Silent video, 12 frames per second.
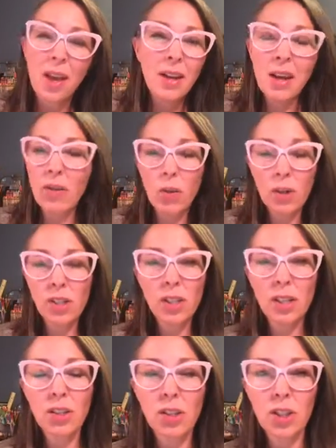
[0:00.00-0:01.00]
Now, of course, the
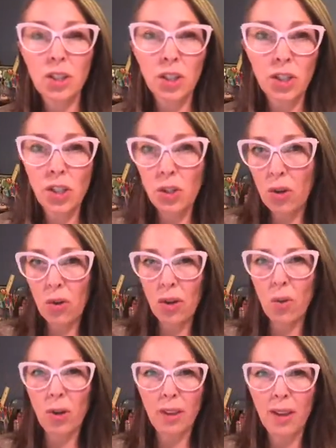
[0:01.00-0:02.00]
kids are going to look at you
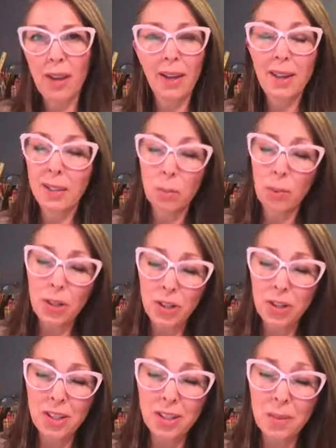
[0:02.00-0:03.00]
going, what the heck is
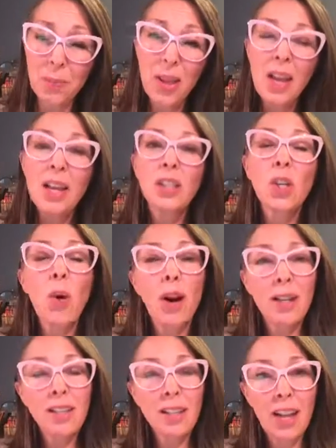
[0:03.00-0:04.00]
Impressionism? So
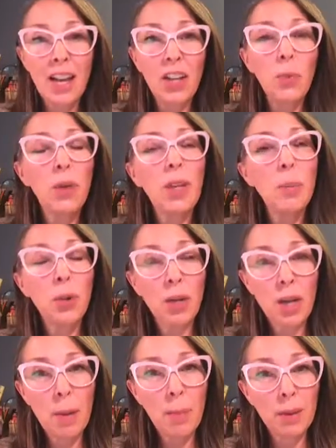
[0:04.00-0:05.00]
on a slide, we
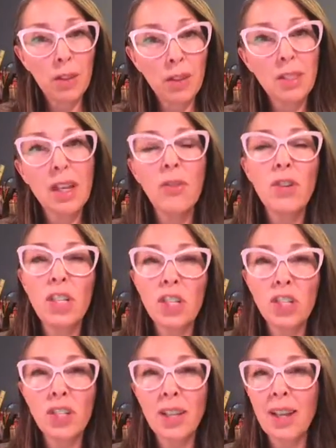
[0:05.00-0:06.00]
put up a little
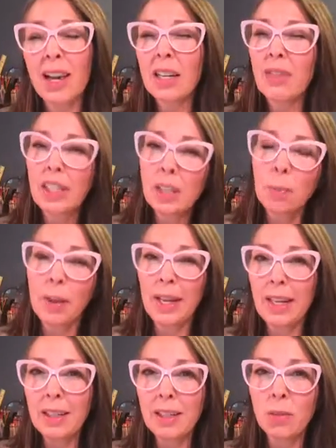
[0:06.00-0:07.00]
definition that kind of
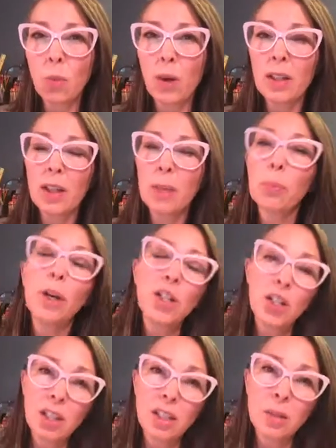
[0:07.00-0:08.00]
explains what
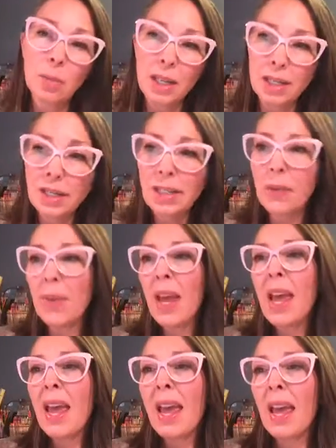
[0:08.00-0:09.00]
Impressionism is,
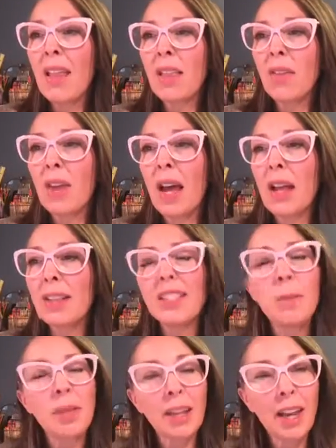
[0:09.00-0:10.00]
and
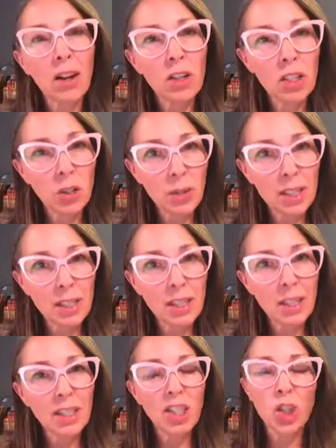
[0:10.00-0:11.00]
some of the
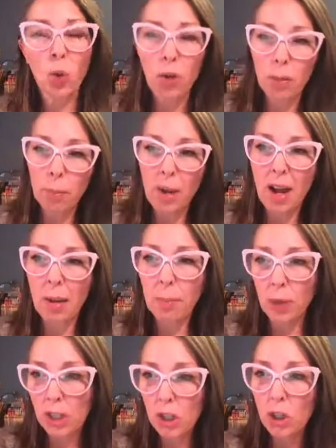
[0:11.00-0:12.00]
characteristics: short
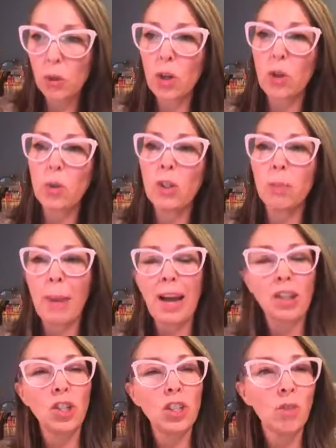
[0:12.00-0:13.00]
brush strokes,
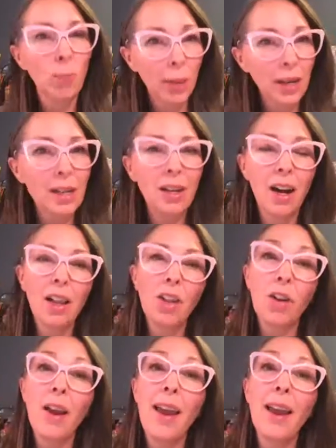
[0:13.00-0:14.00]
patches of bright
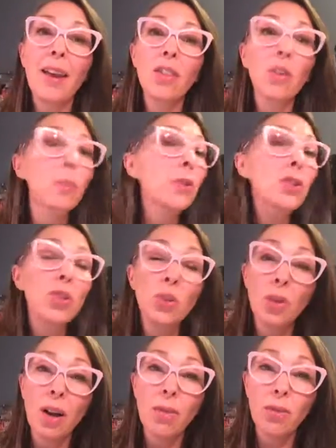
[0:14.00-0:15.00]
color, and the
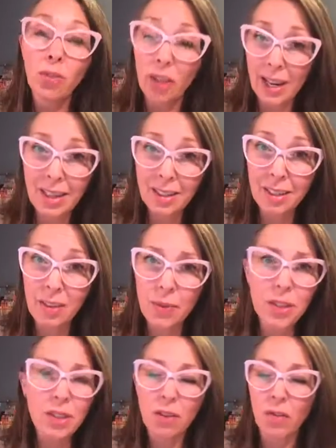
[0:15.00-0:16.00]
pursuit of light.
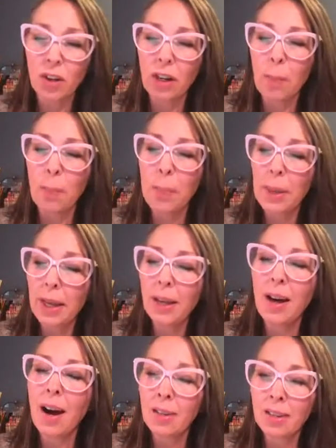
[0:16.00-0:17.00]
And this is a very big
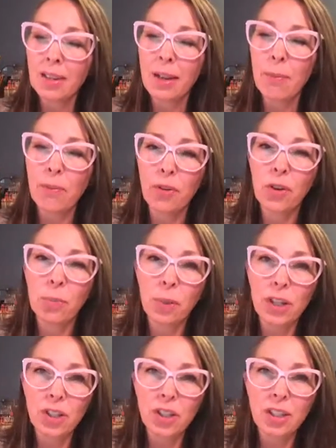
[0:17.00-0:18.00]
concept for
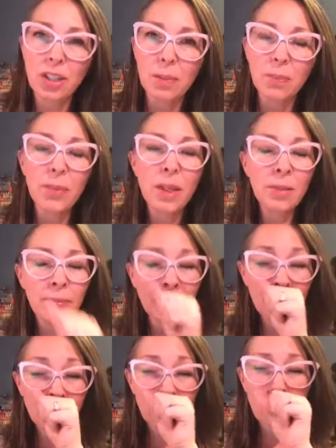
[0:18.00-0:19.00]
Impressionism.
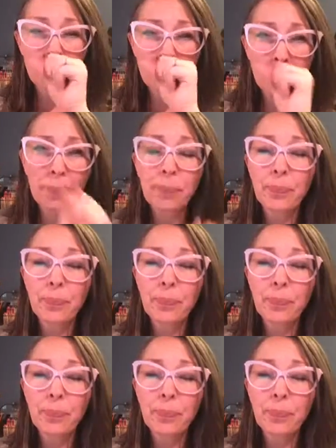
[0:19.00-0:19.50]
Excuse me.